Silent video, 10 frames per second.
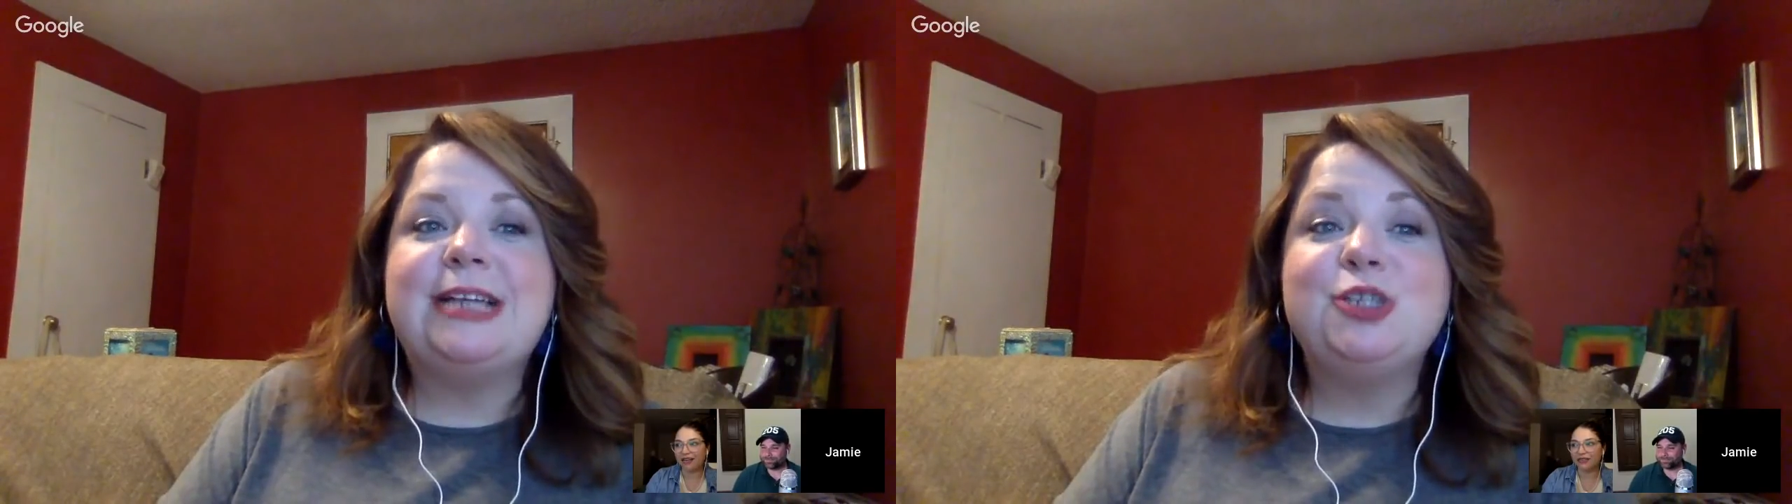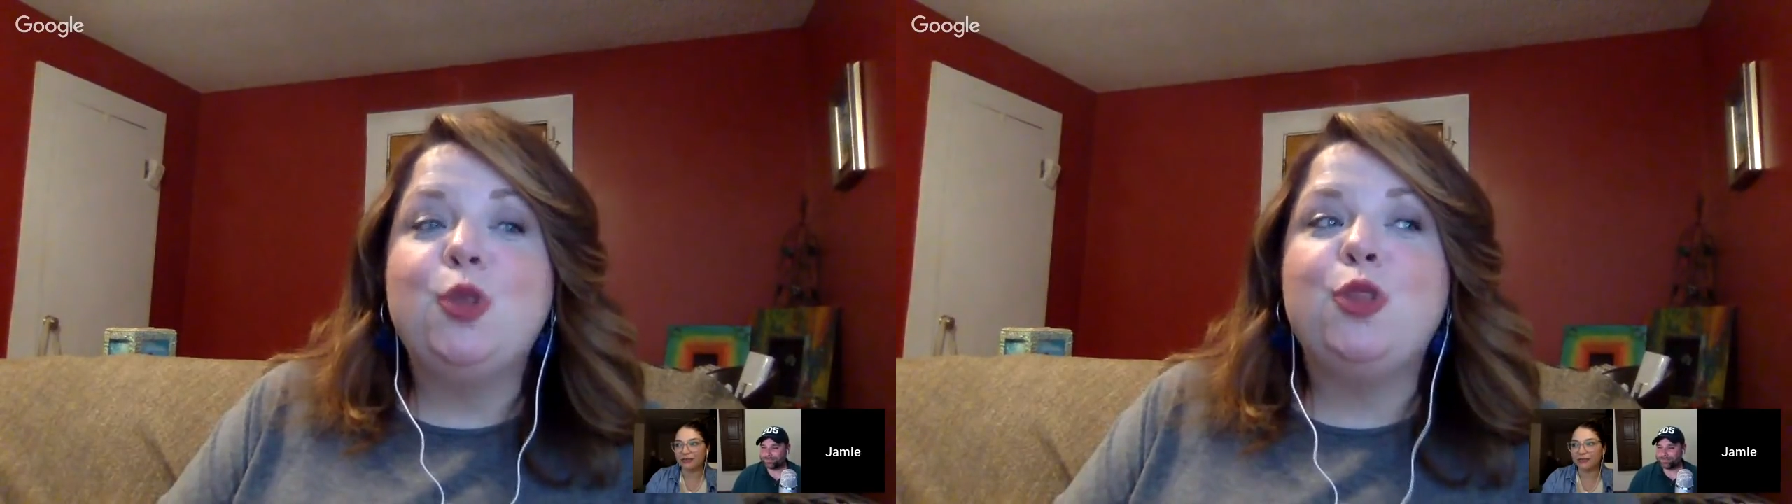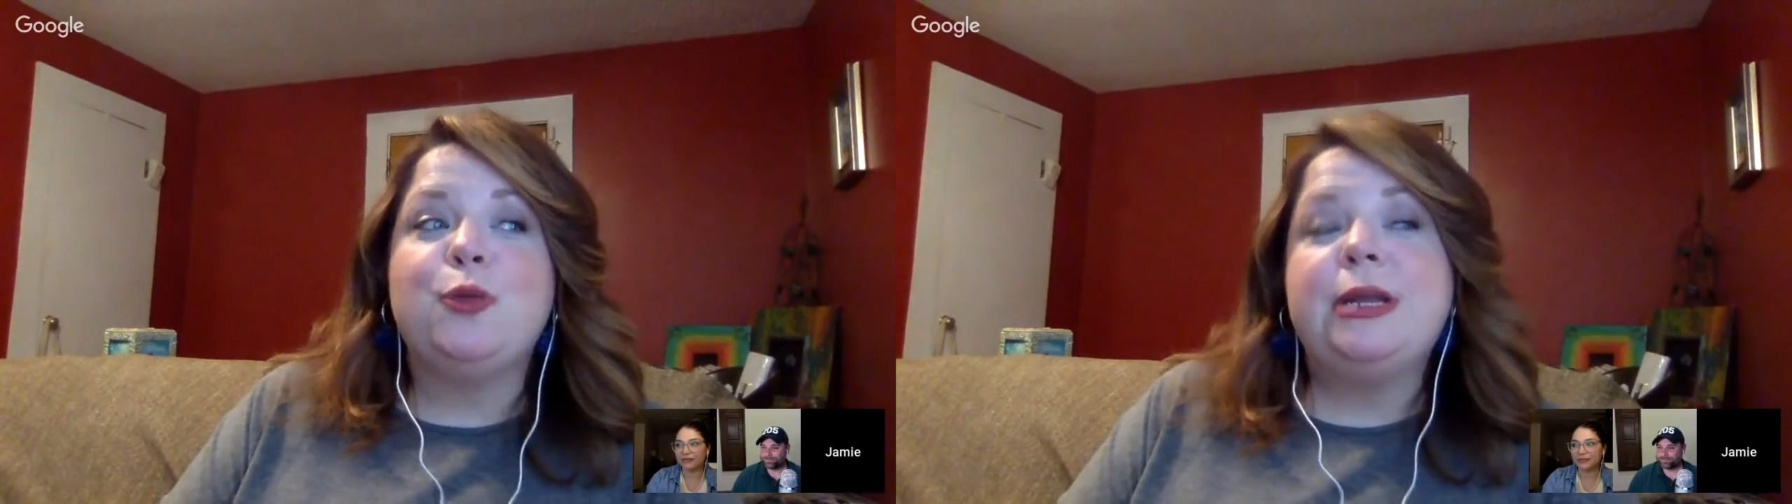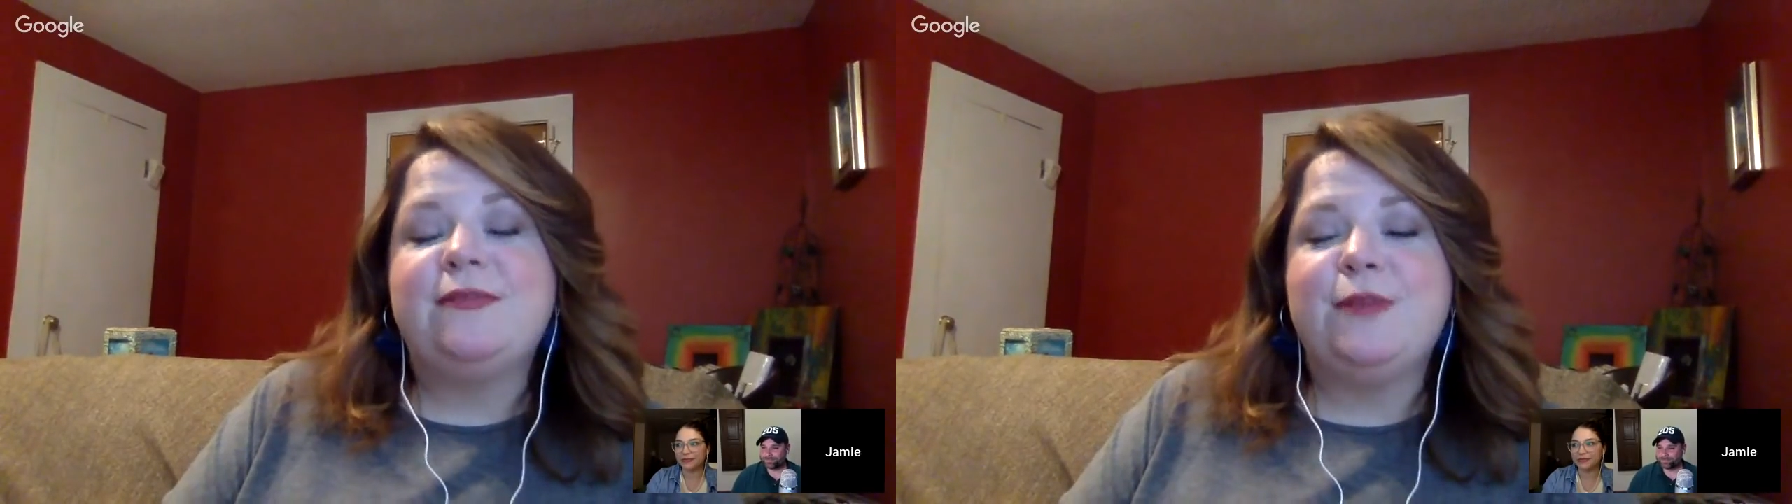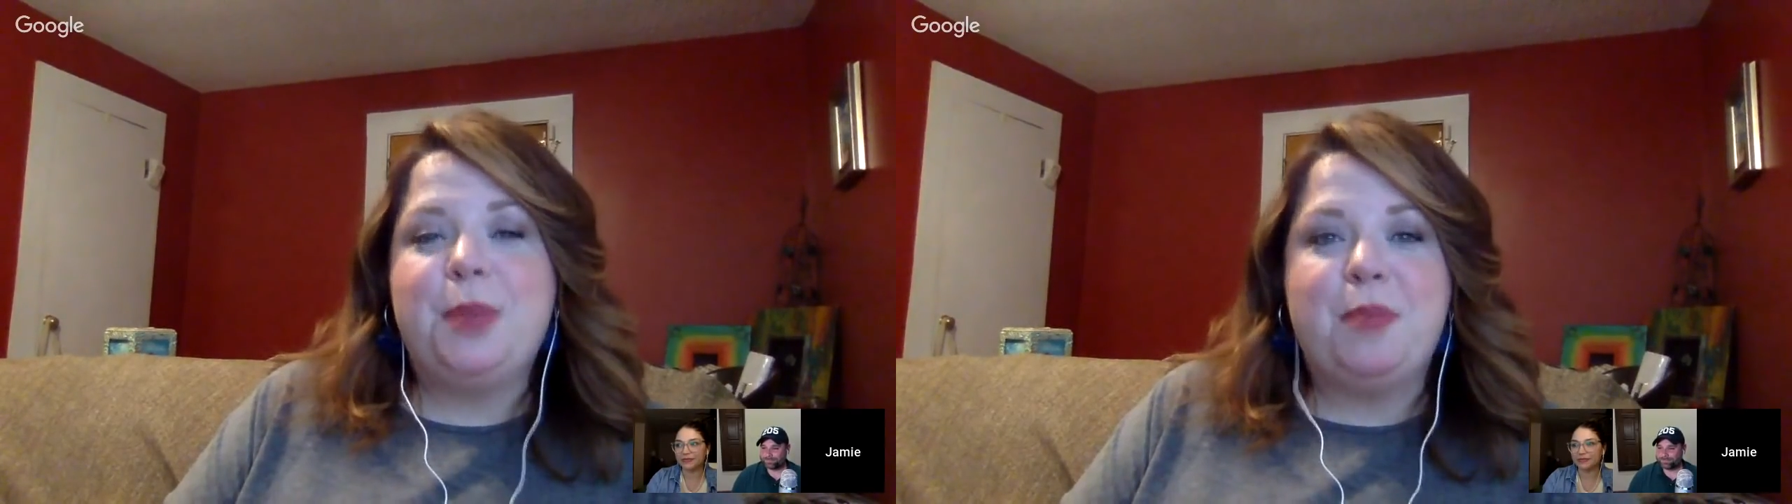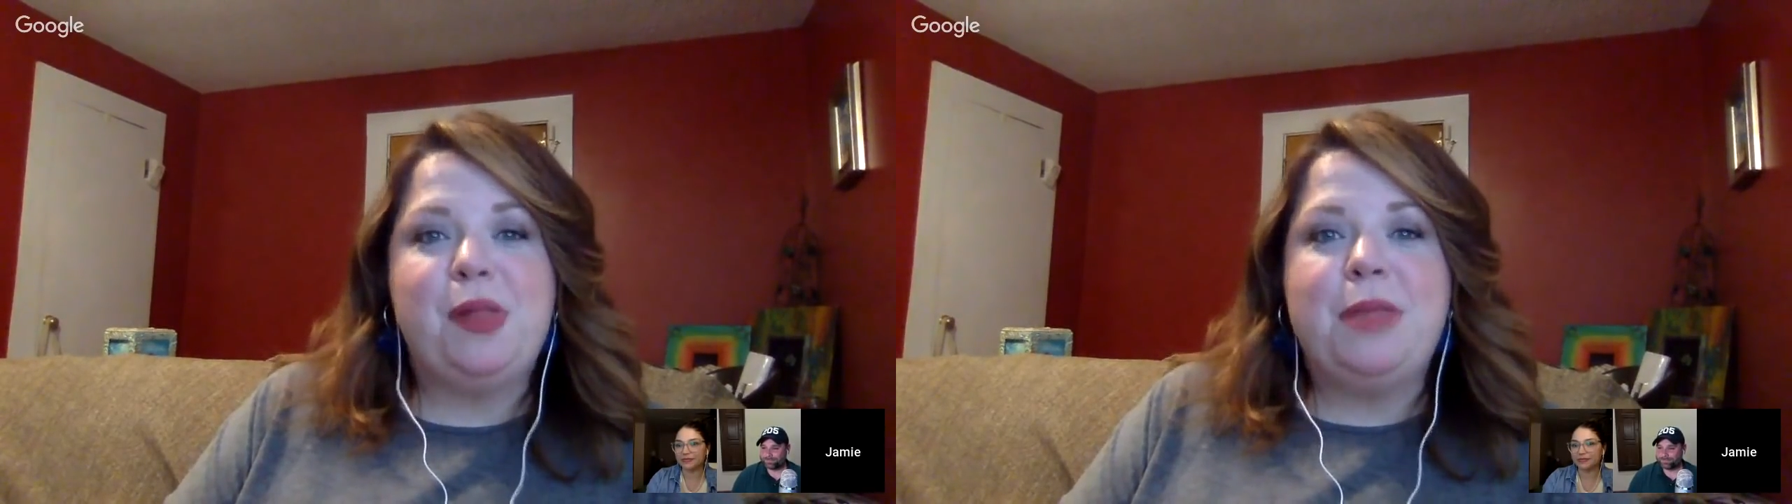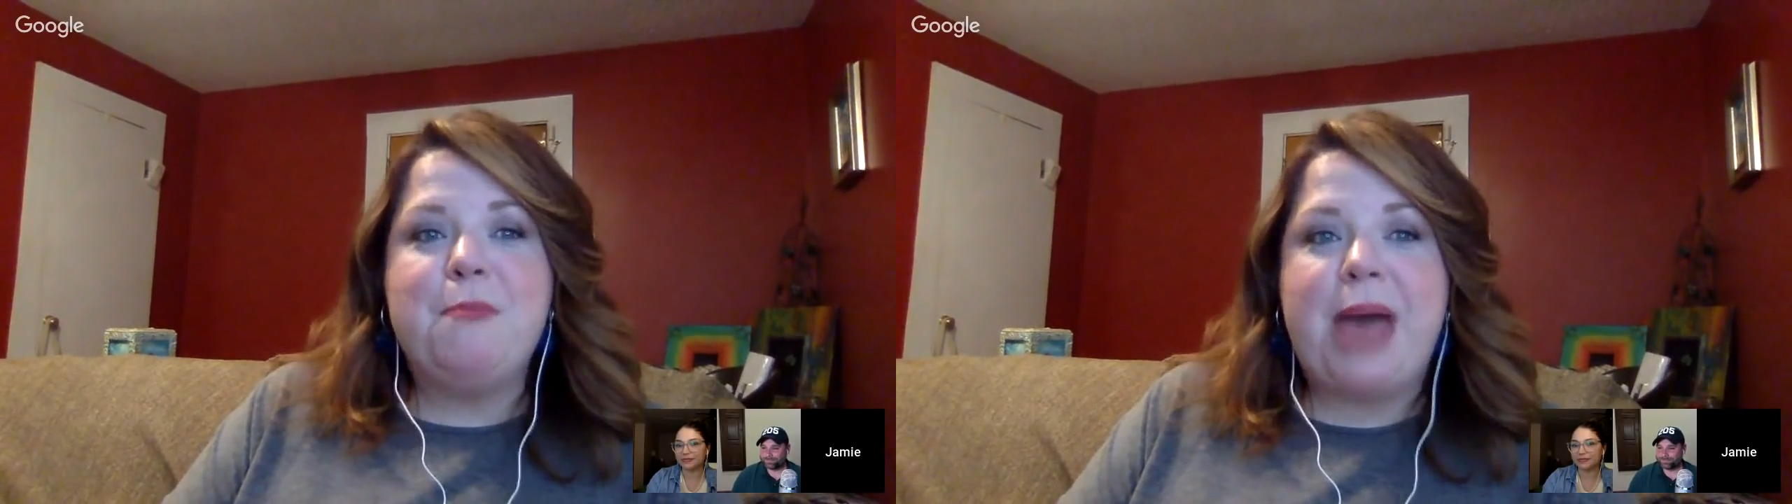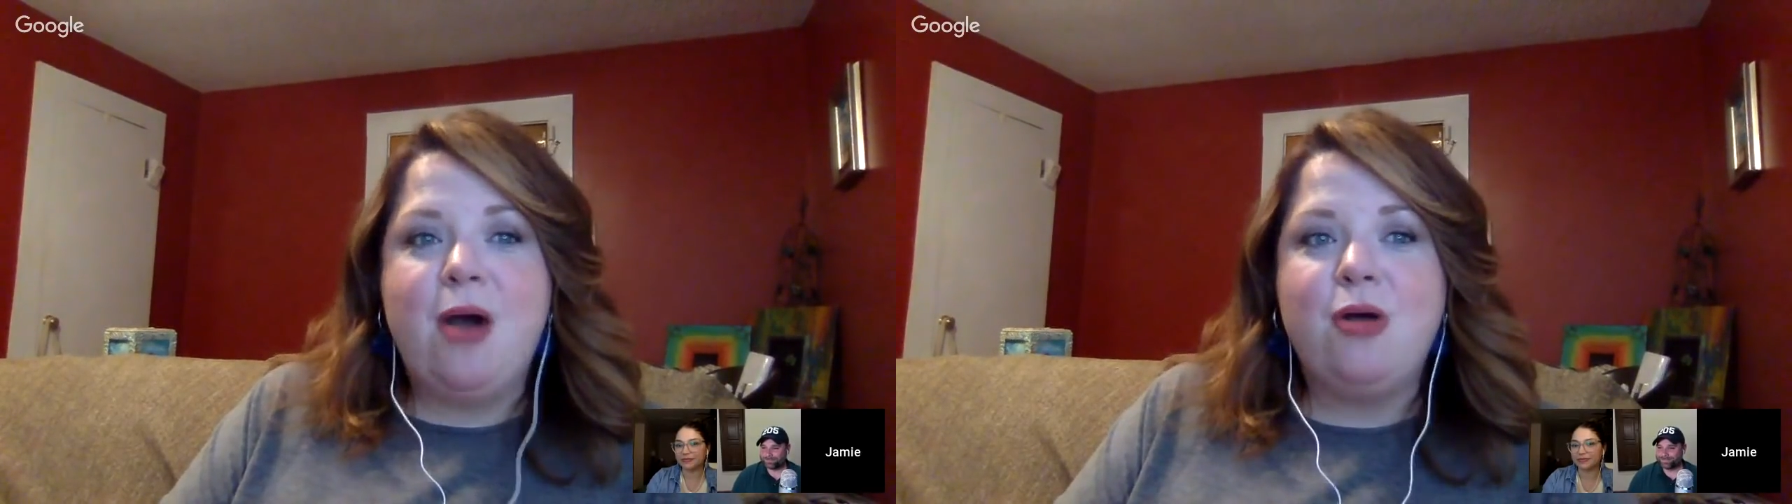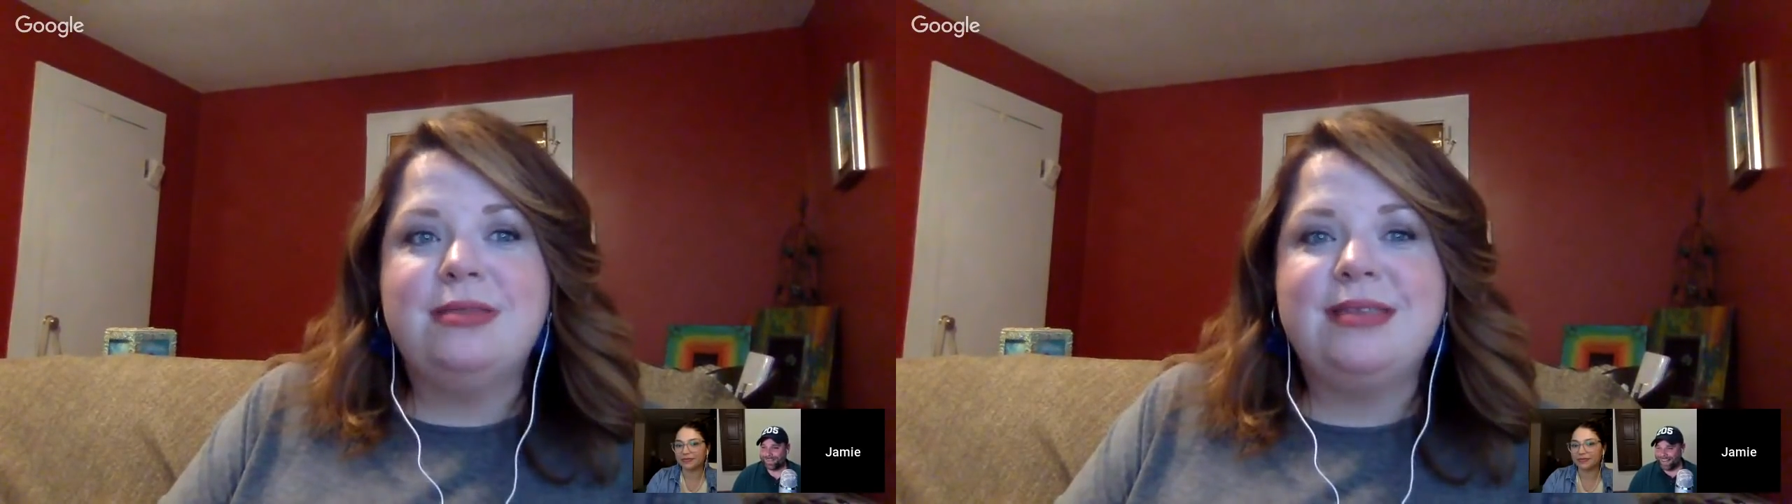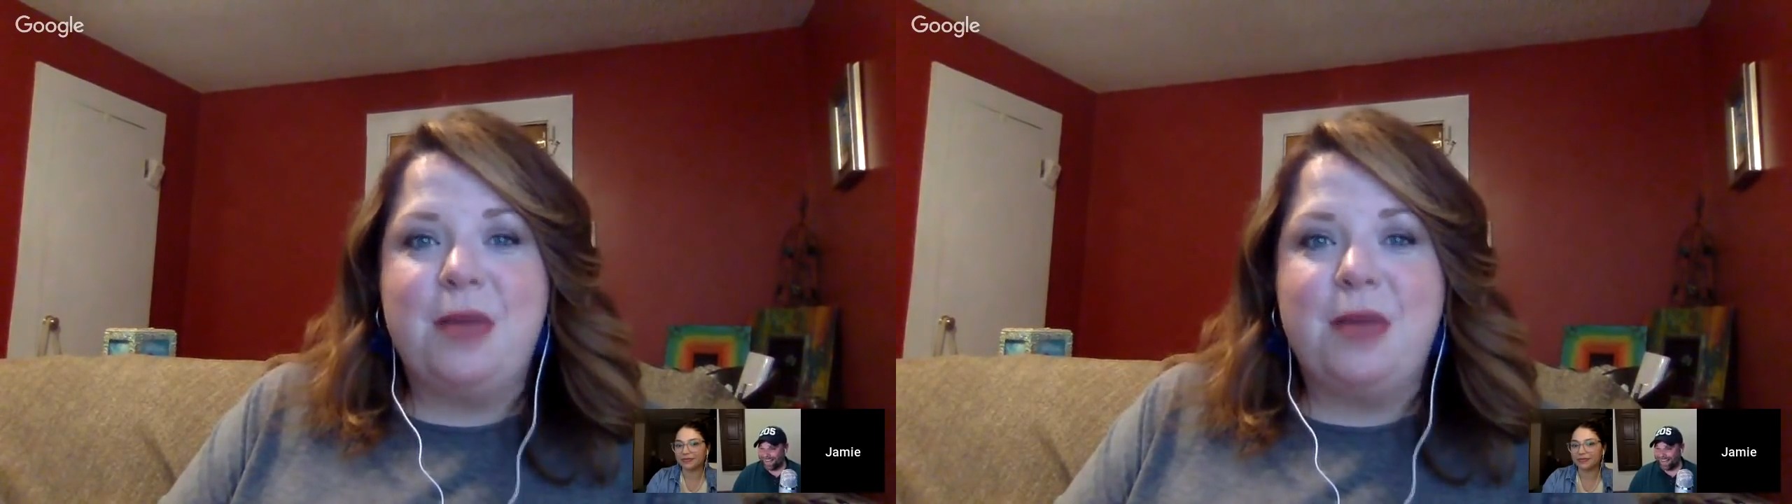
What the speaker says: I told 3 different people about the